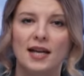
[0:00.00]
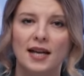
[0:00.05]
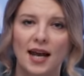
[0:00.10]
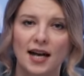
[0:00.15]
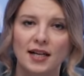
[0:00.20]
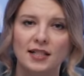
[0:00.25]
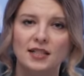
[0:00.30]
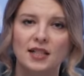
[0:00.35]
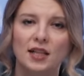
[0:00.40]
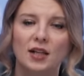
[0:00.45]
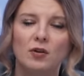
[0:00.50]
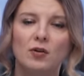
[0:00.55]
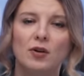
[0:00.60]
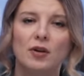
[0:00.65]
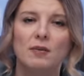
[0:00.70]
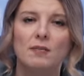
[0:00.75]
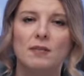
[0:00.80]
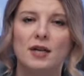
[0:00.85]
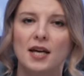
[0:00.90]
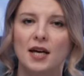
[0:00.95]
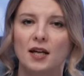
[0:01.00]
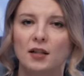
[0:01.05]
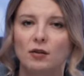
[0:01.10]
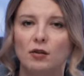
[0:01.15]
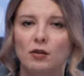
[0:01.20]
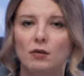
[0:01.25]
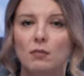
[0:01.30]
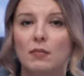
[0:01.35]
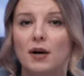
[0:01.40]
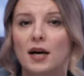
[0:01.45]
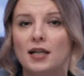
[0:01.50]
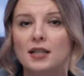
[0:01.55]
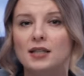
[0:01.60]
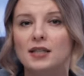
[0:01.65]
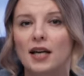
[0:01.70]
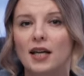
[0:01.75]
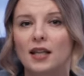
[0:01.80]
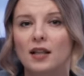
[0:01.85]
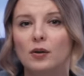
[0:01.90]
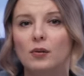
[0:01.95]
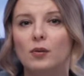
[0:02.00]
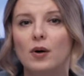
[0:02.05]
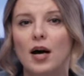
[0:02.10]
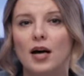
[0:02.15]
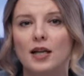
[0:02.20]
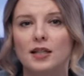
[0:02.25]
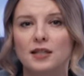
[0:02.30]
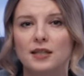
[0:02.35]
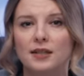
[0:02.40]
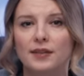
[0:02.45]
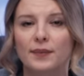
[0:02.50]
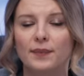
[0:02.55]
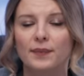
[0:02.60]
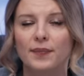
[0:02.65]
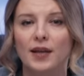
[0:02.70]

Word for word: annexing Crimea, Donbass, and Luhansk.